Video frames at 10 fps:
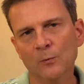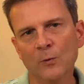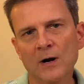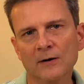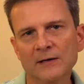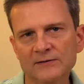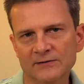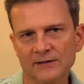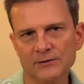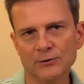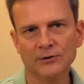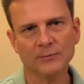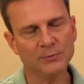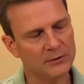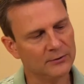Where is it? Your
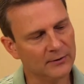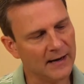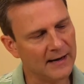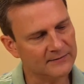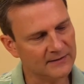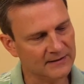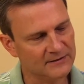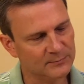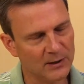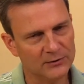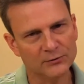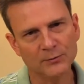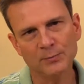computer has a special